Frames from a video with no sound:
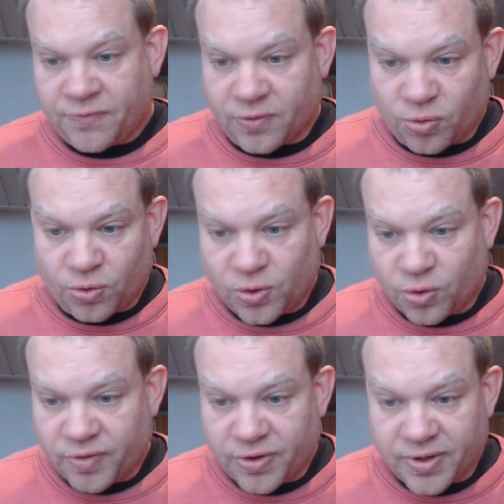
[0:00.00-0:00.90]
all over
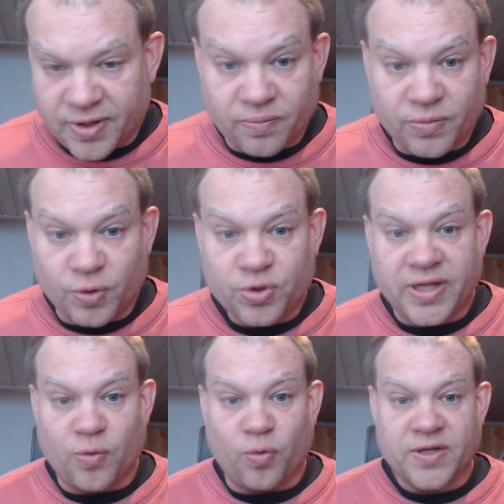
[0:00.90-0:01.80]
the mostly
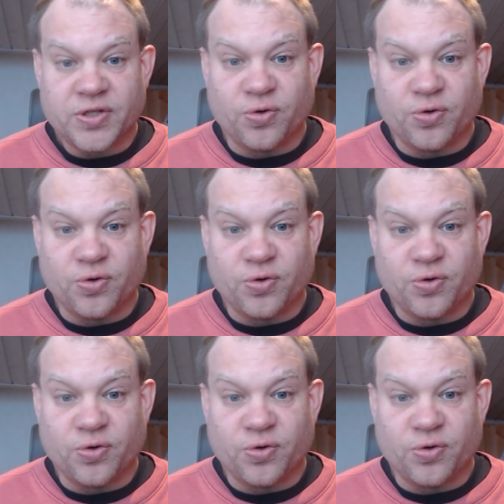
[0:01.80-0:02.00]
Western